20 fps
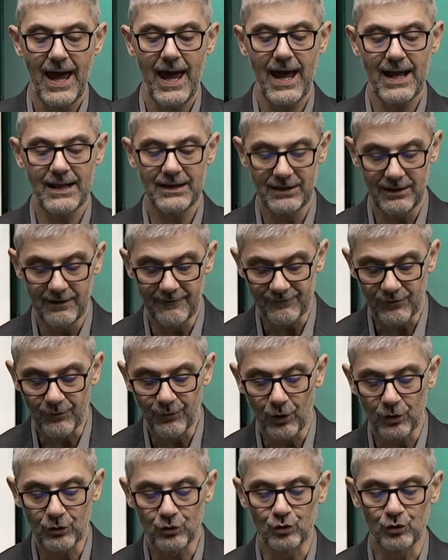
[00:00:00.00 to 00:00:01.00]
And if you
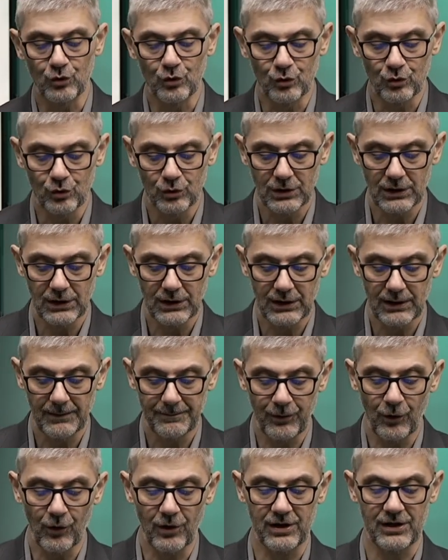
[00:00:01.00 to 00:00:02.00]
want to
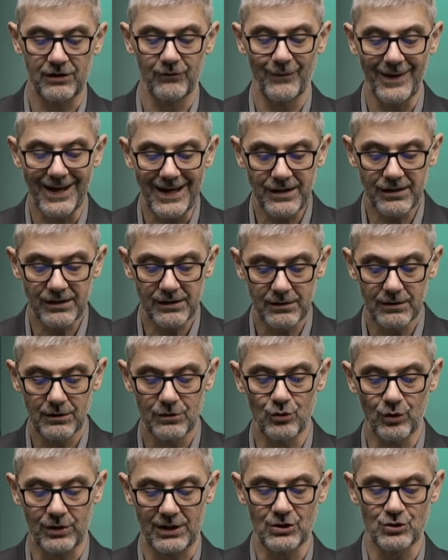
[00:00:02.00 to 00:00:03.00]
post waste,
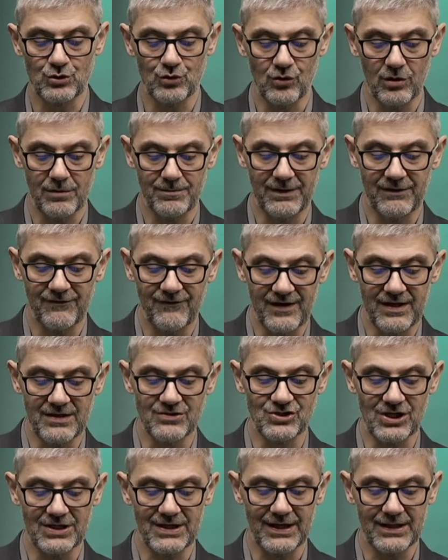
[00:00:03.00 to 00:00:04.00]
you can choose between
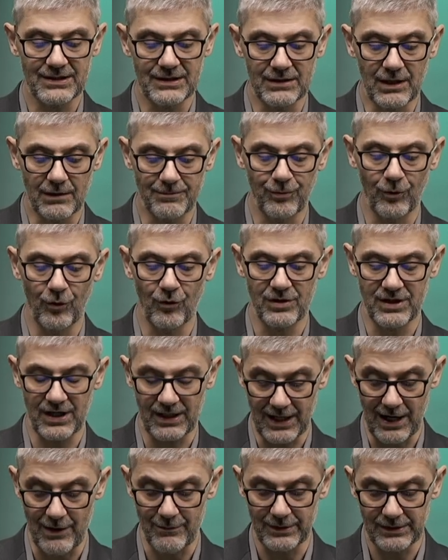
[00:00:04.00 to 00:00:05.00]
generated, disposed,
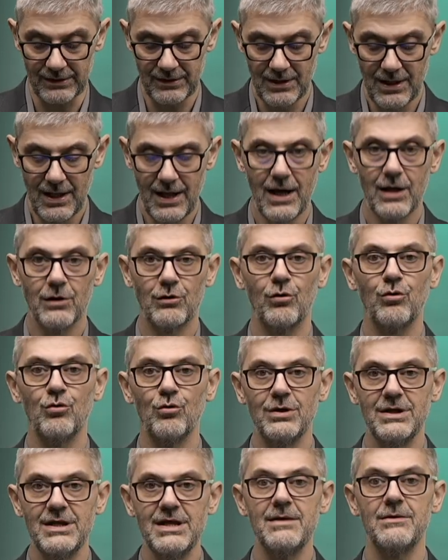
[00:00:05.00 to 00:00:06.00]
recovered. So
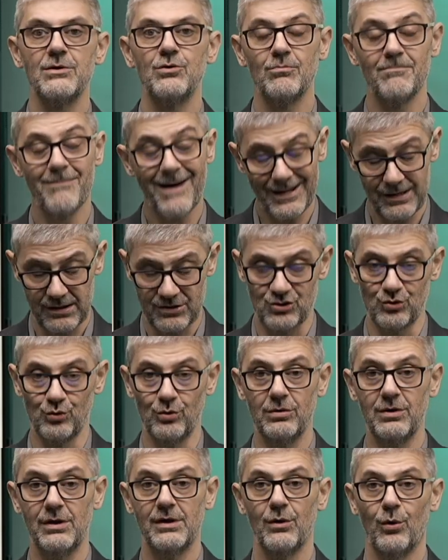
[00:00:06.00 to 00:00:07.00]
you must
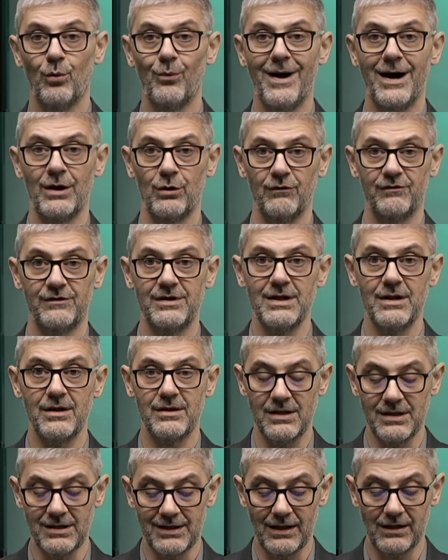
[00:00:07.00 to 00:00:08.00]
choose one of
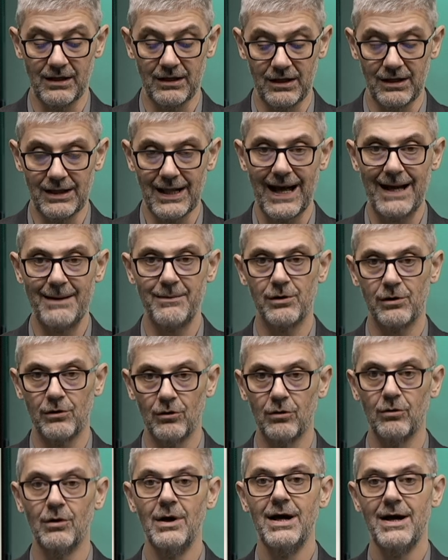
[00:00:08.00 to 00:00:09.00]
these intensity types,
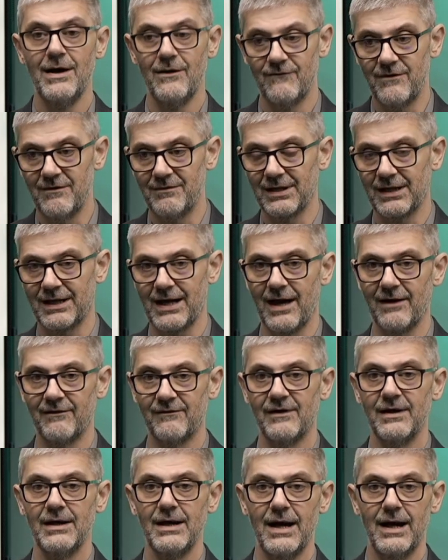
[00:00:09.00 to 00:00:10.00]
so we will
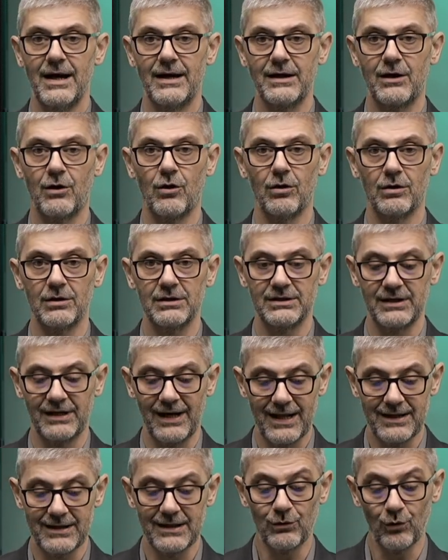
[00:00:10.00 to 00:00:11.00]
have a record
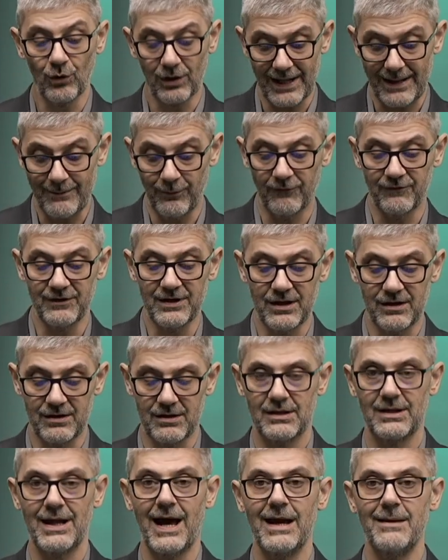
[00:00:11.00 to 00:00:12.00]
related to some of these
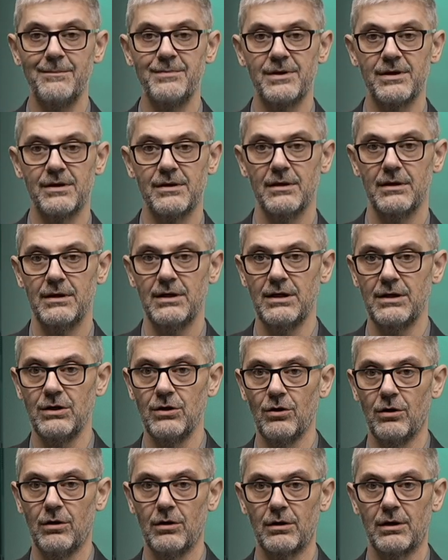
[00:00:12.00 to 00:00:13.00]
types in
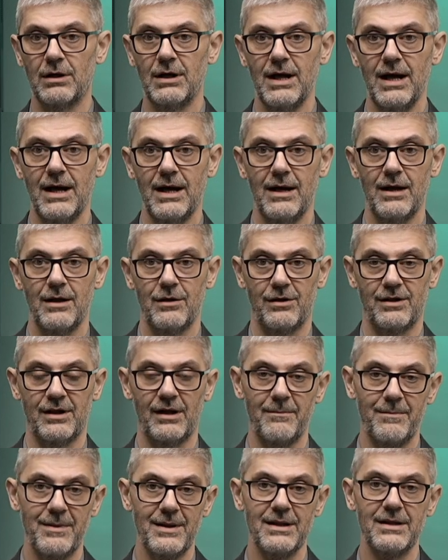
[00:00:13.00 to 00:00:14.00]
your
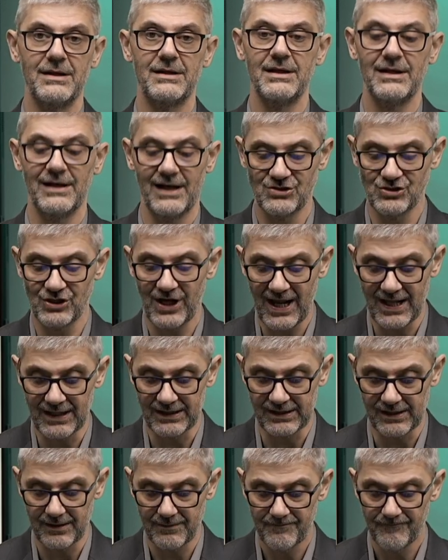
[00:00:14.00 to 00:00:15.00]
sustainability ledger
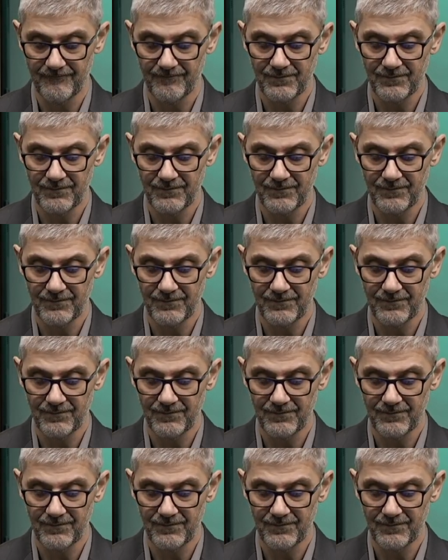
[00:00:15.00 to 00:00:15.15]
entry.